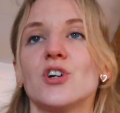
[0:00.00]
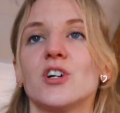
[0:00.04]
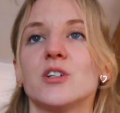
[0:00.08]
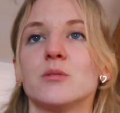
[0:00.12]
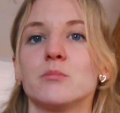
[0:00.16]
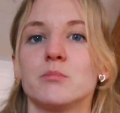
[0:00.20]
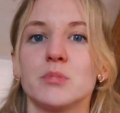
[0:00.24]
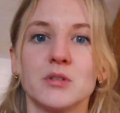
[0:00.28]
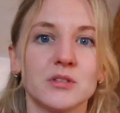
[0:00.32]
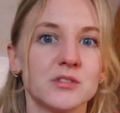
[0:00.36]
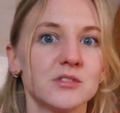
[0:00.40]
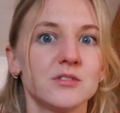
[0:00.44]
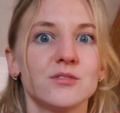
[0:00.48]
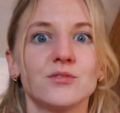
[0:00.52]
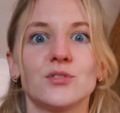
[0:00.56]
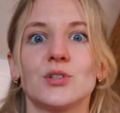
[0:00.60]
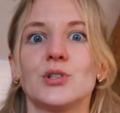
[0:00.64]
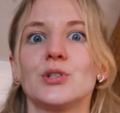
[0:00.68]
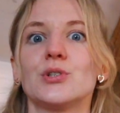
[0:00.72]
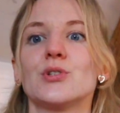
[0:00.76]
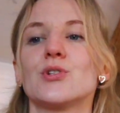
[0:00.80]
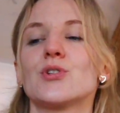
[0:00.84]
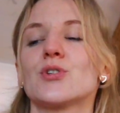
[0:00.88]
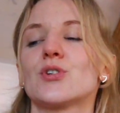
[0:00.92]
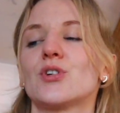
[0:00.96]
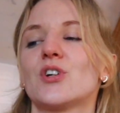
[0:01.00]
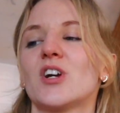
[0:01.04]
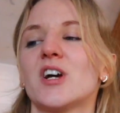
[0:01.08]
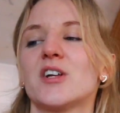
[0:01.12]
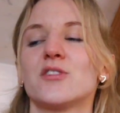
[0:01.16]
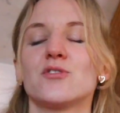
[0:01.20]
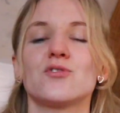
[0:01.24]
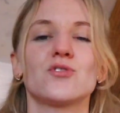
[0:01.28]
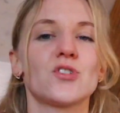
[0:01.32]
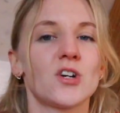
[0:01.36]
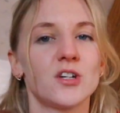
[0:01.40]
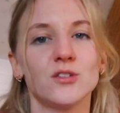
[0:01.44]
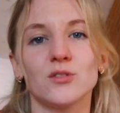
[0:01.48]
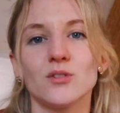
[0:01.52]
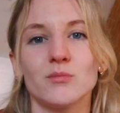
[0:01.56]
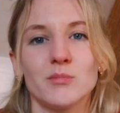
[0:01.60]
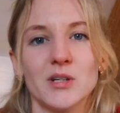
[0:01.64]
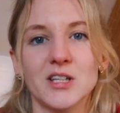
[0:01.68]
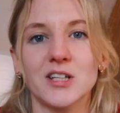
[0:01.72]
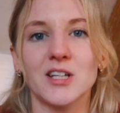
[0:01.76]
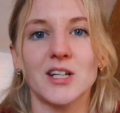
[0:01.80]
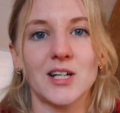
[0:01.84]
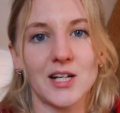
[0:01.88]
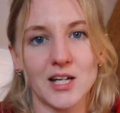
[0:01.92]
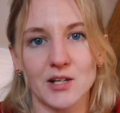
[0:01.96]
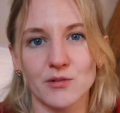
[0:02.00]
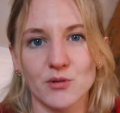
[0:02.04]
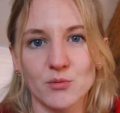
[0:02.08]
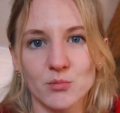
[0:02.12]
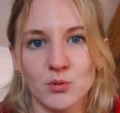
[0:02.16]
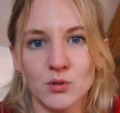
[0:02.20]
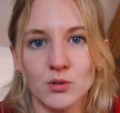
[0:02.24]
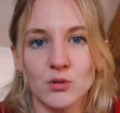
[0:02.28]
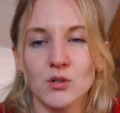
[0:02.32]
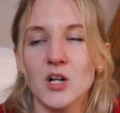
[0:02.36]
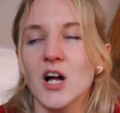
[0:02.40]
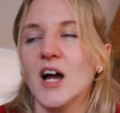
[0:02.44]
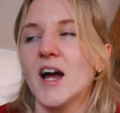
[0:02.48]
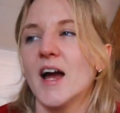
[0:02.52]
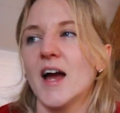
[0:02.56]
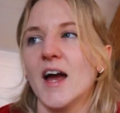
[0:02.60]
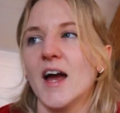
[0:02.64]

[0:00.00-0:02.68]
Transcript: and building furniture and trying to make it livable,